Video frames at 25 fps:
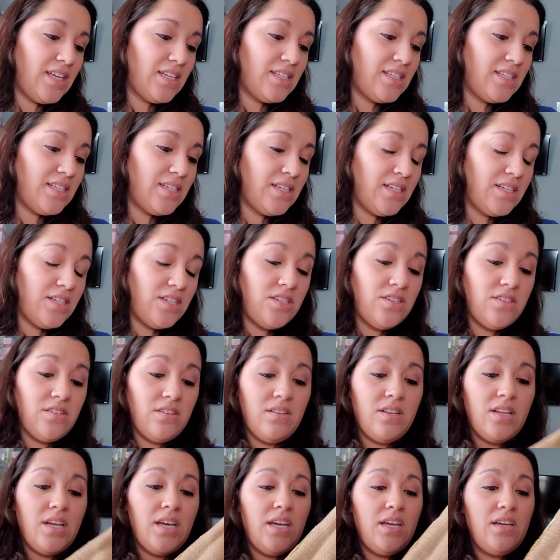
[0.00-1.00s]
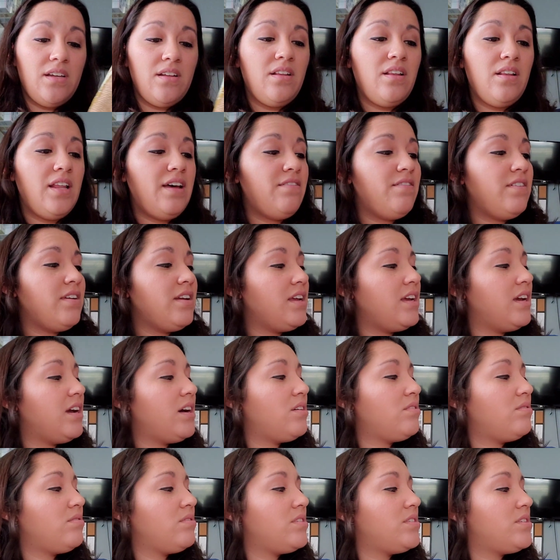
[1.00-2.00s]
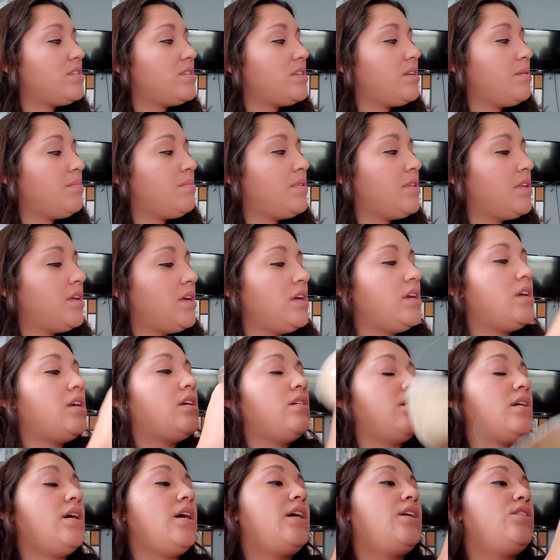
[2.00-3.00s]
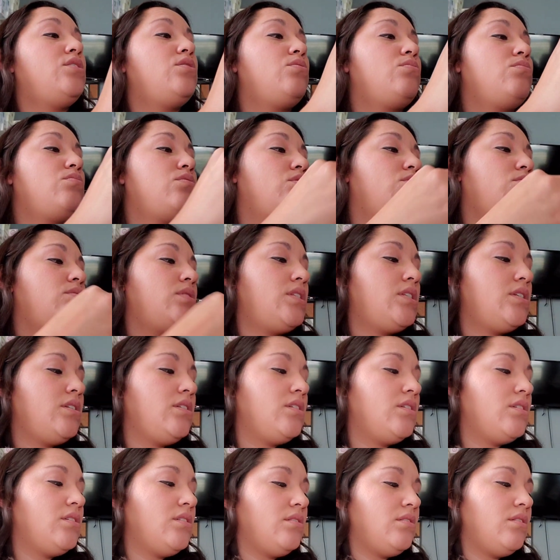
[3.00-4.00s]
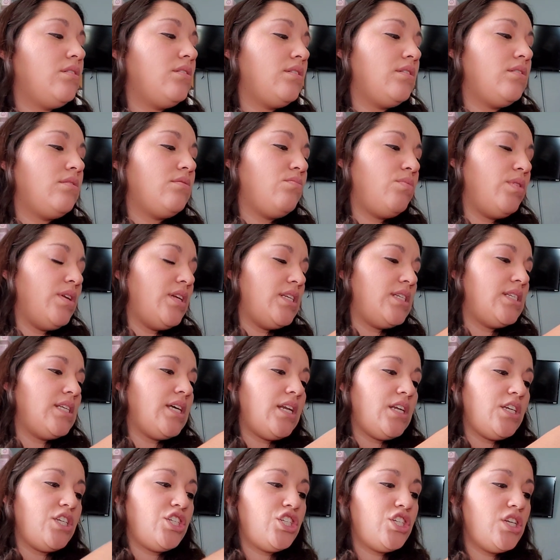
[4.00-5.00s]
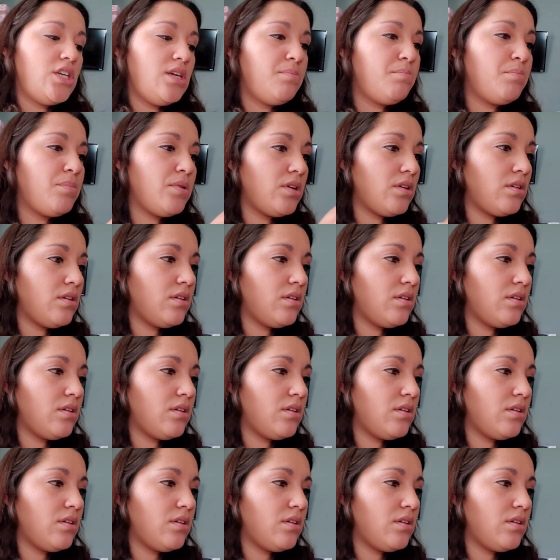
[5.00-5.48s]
it's stitched on like 11 count or something. I don't know. It's a little, what is that, a sheep?